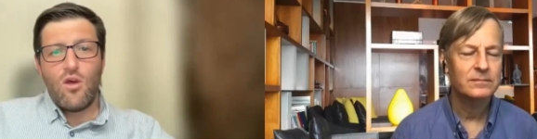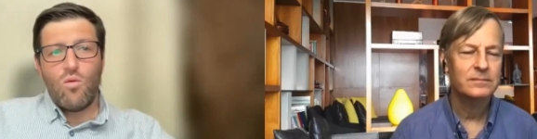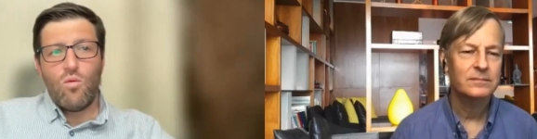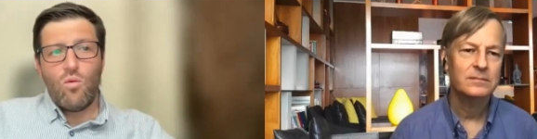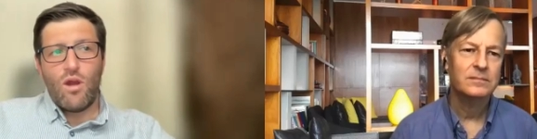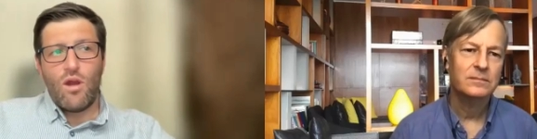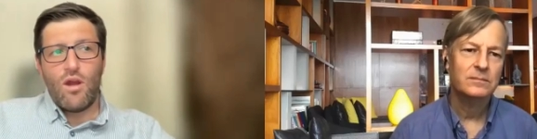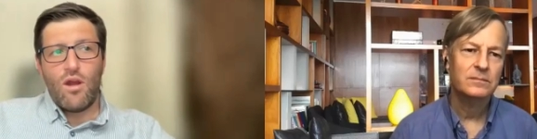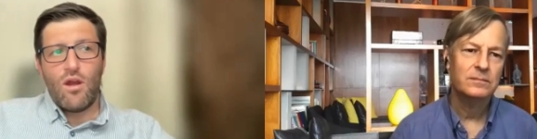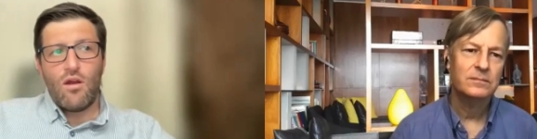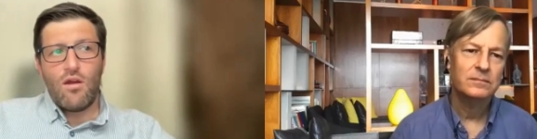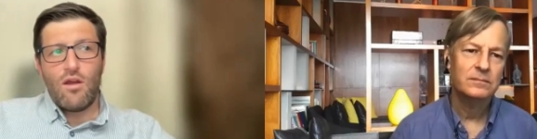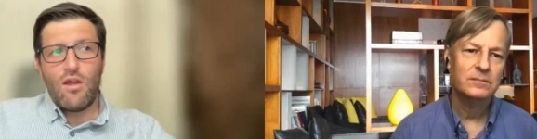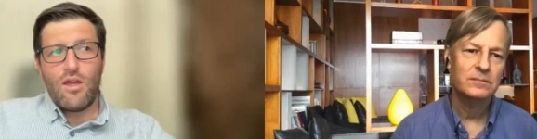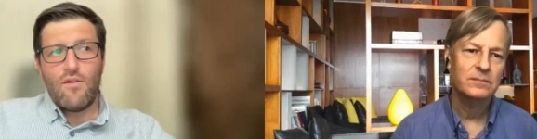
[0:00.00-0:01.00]

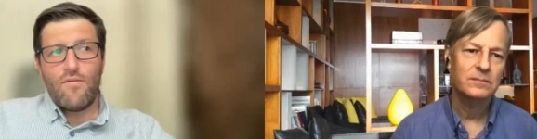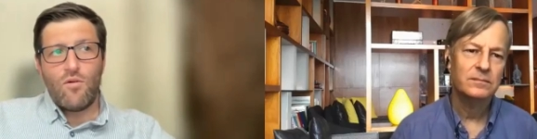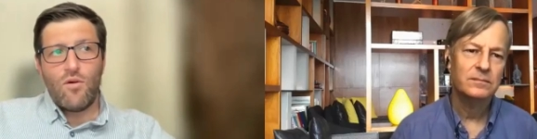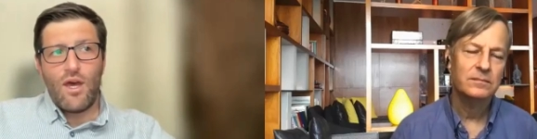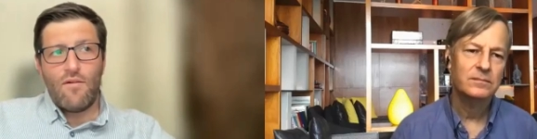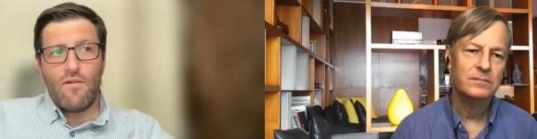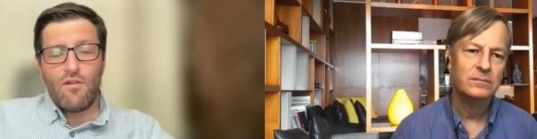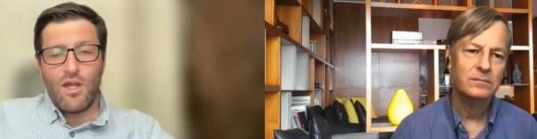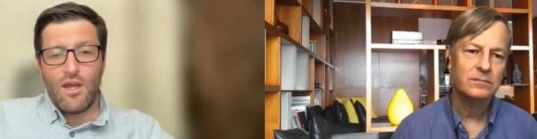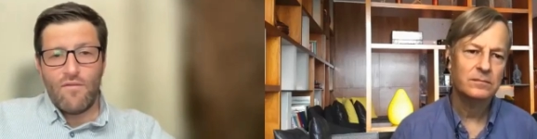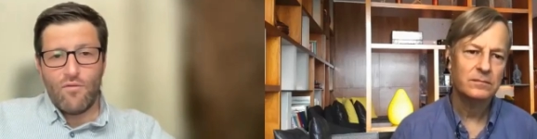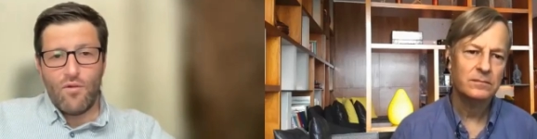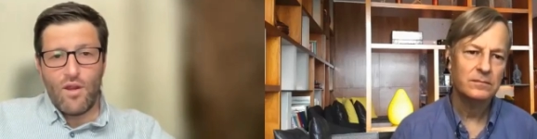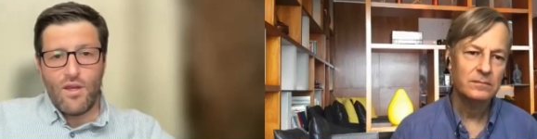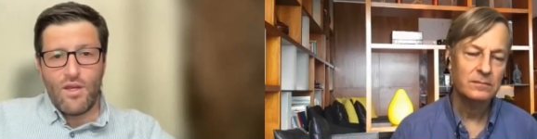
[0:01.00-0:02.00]
Speaker 1: where if you have a
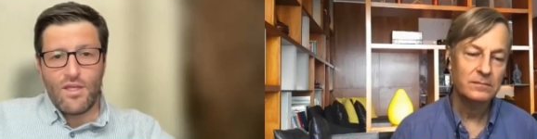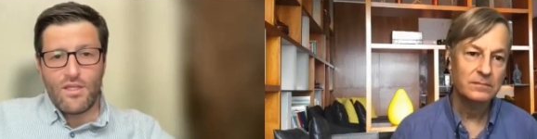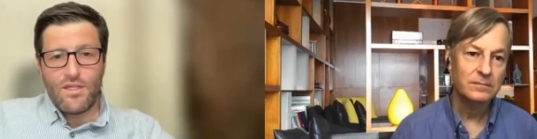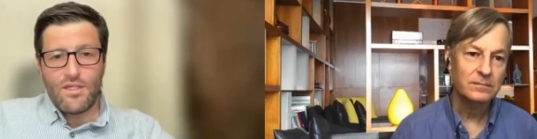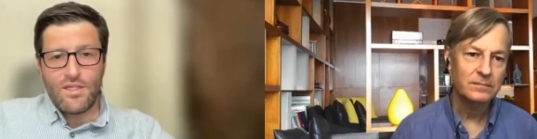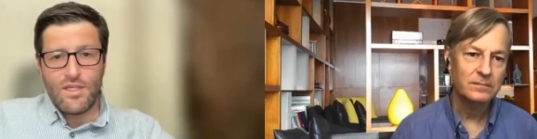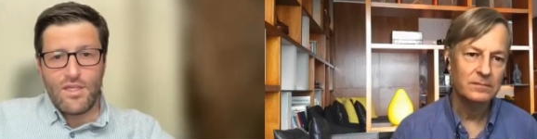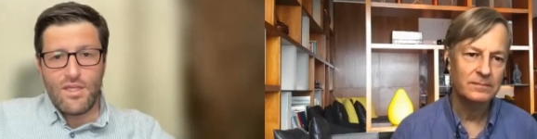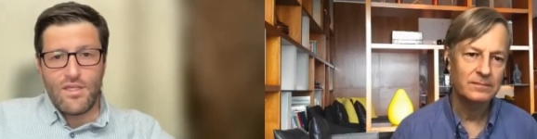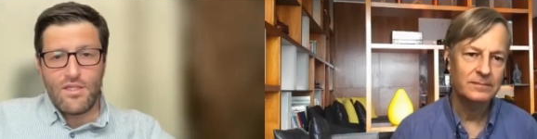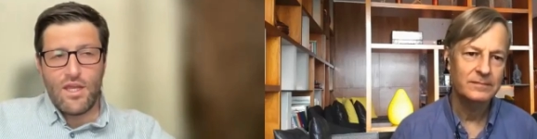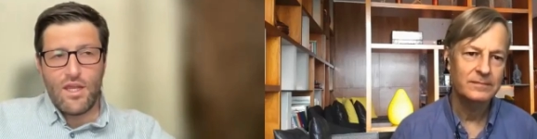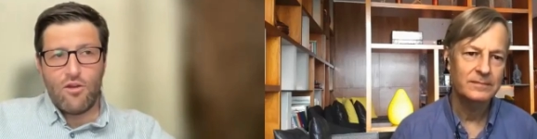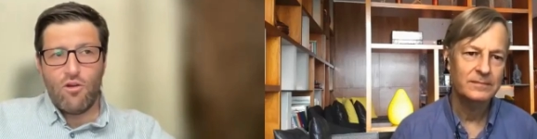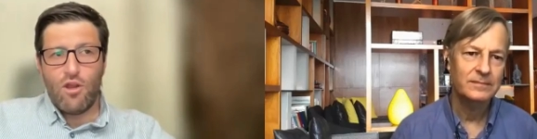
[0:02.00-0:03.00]
life-threatening disease
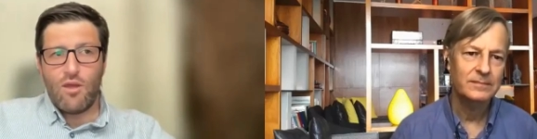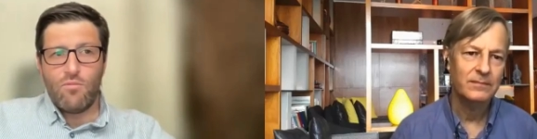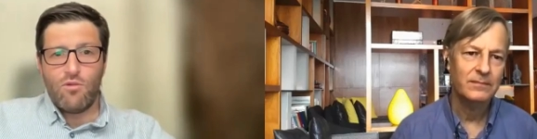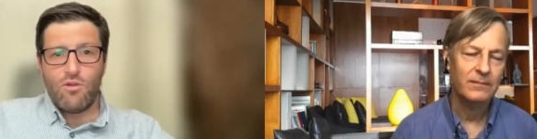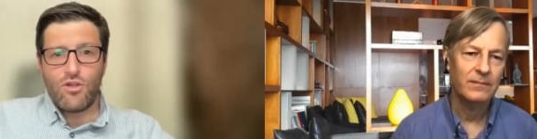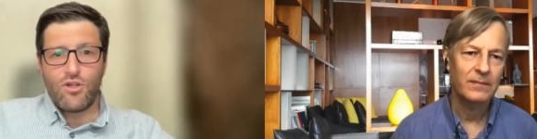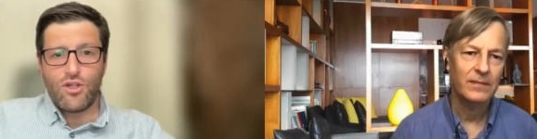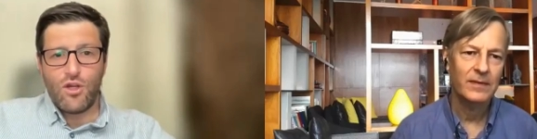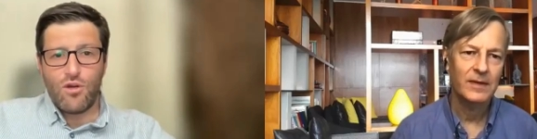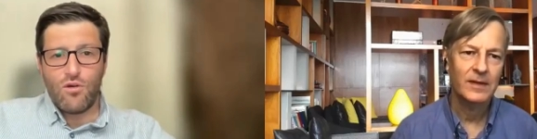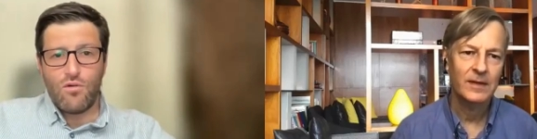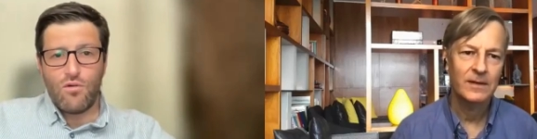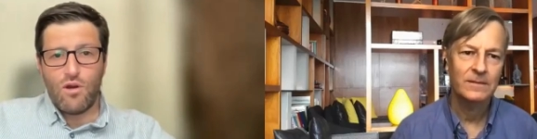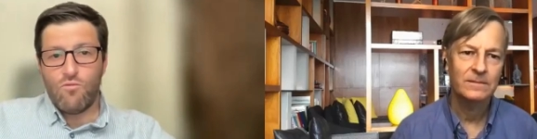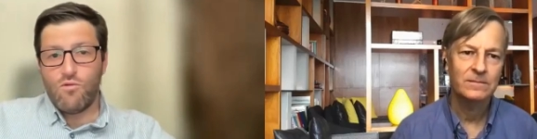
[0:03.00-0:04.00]
and you're able to
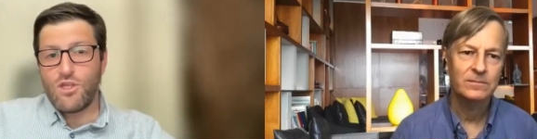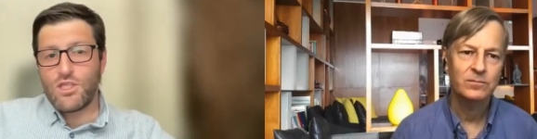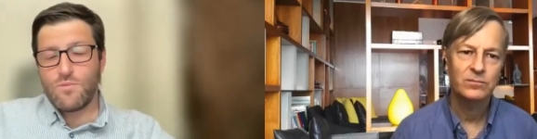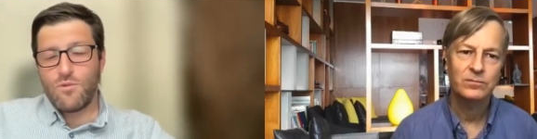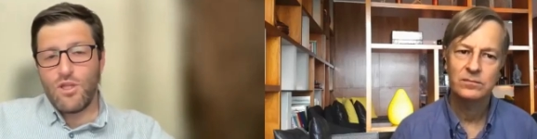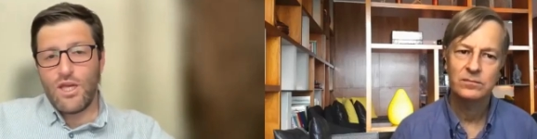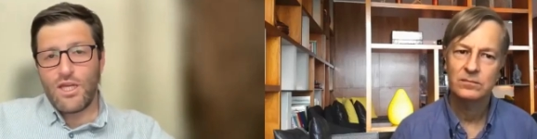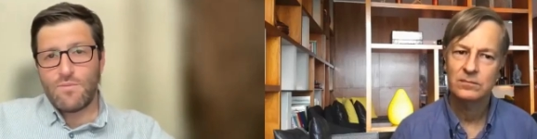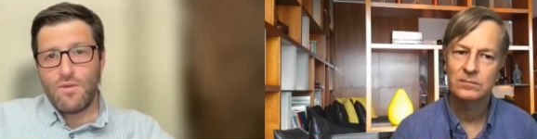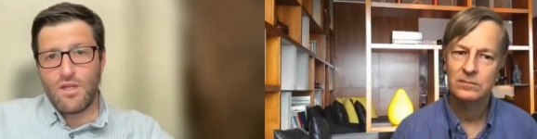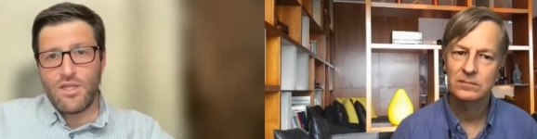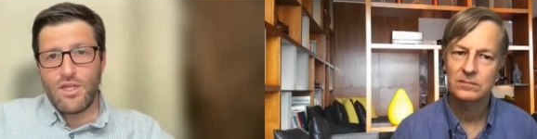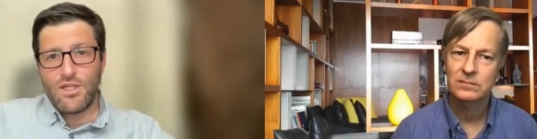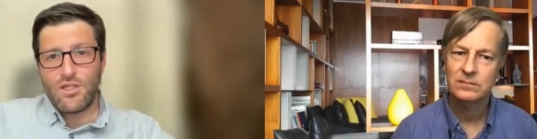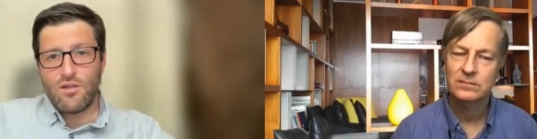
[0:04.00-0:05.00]
show a reasonable
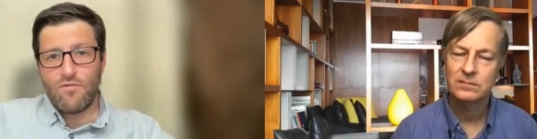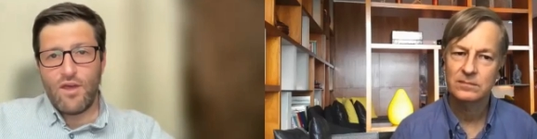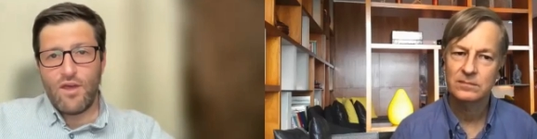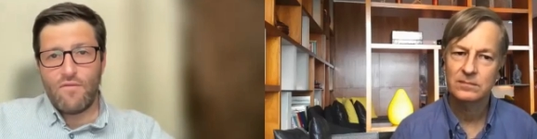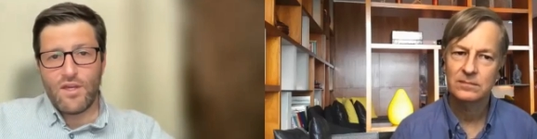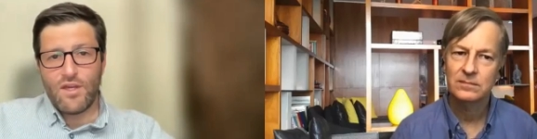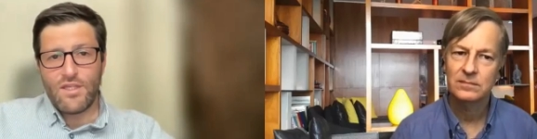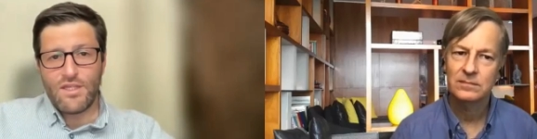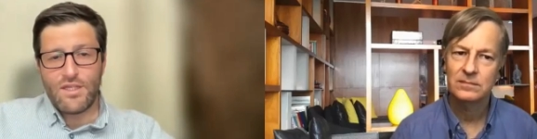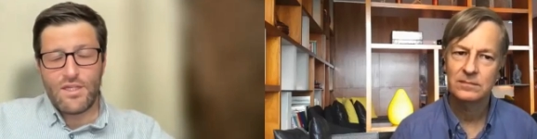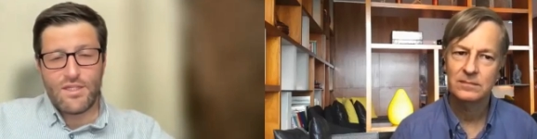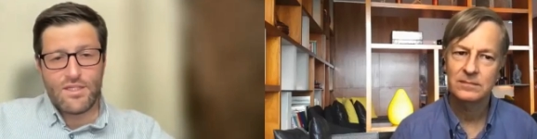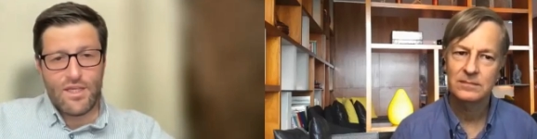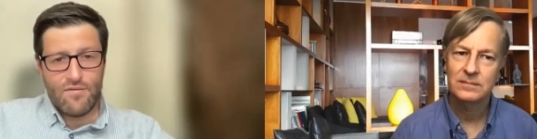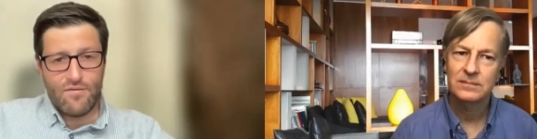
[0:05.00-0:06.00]
expectation of efficacy and
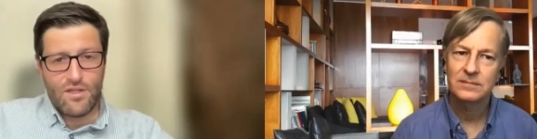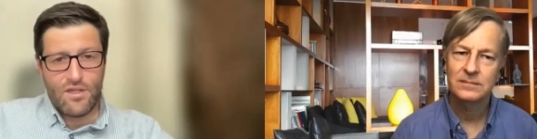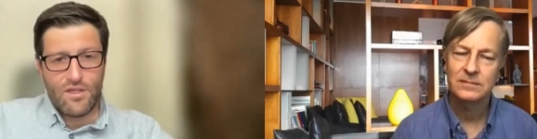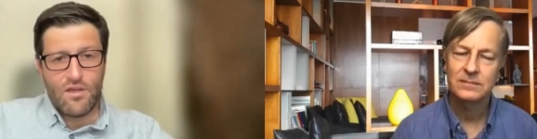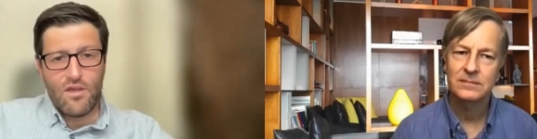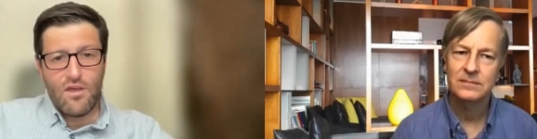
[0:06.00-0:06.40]
safety,